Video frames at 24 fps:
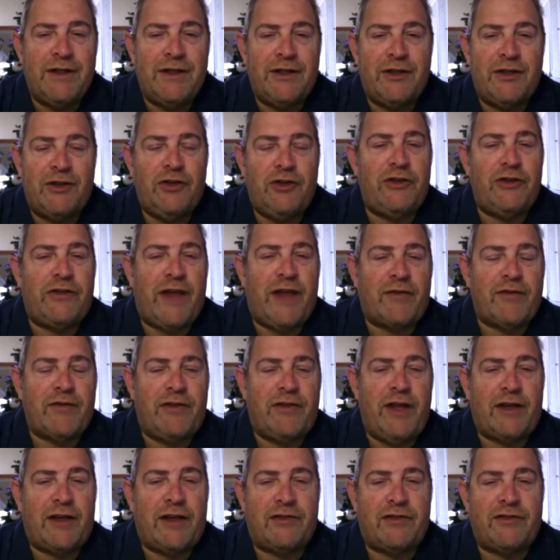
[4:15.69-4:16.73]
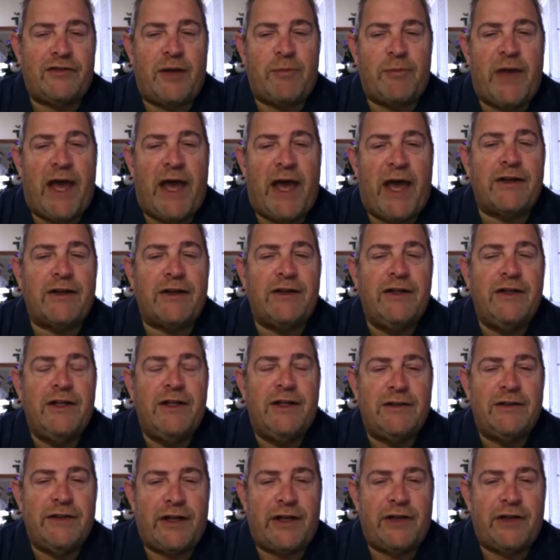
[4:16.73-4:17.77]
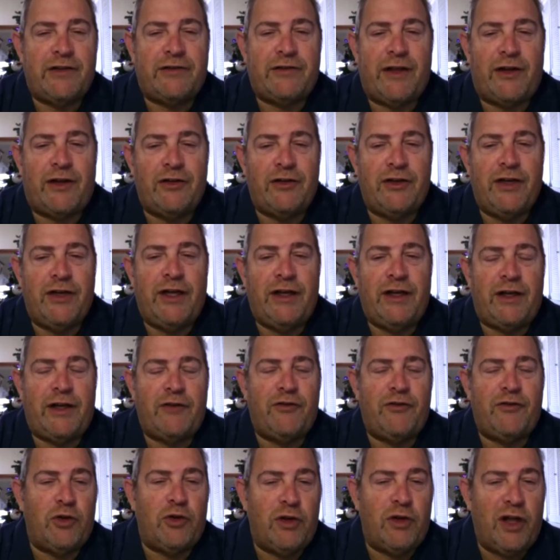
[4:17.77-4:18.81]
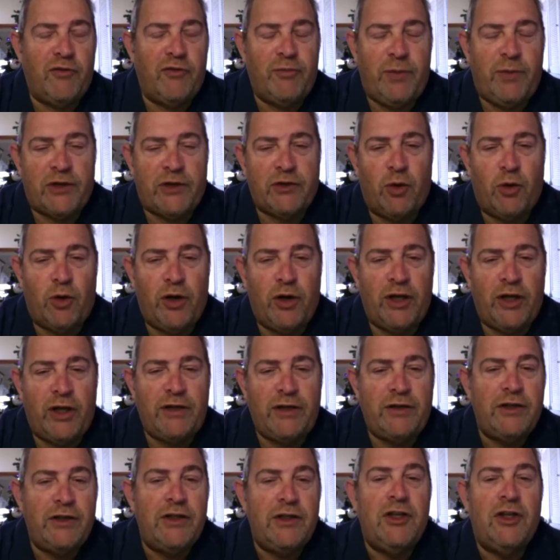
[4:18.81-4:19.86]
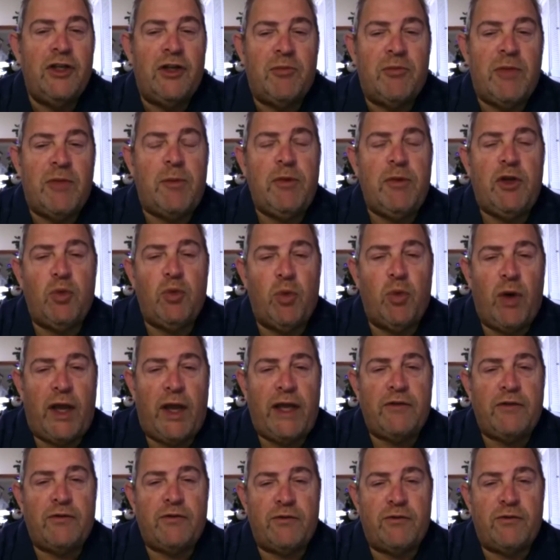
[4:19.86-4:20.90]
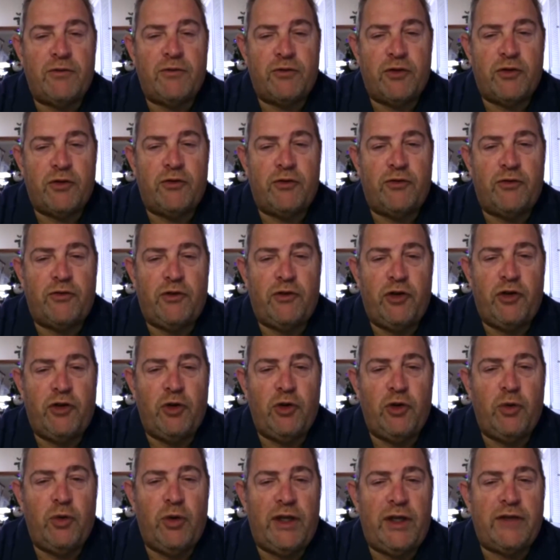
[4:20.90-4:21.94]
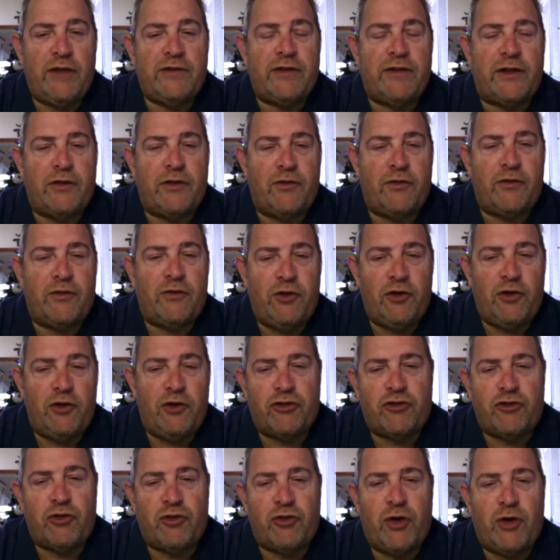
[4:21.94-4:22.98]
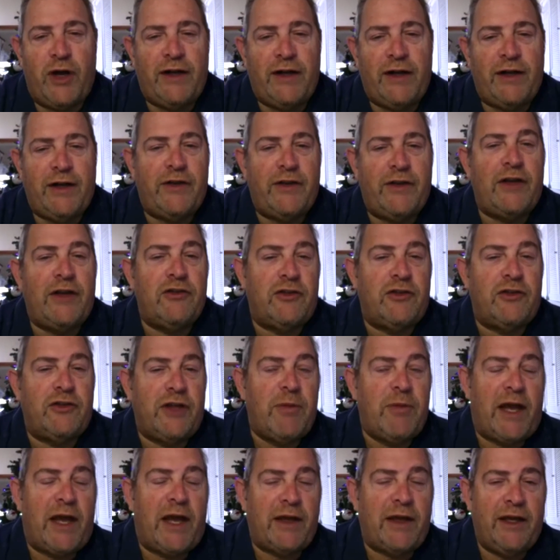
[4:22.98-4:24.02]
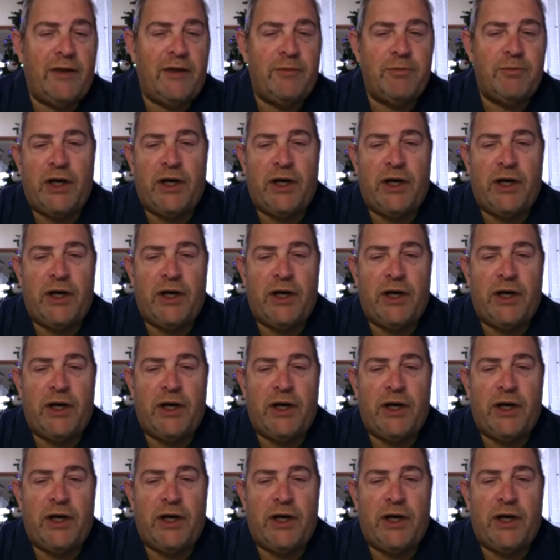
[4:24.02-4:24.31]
You just have to take a step back, let it settle in. And if you love Bitcoin, maybe you wait for a few weeks, let the futures trade, and then get back in. But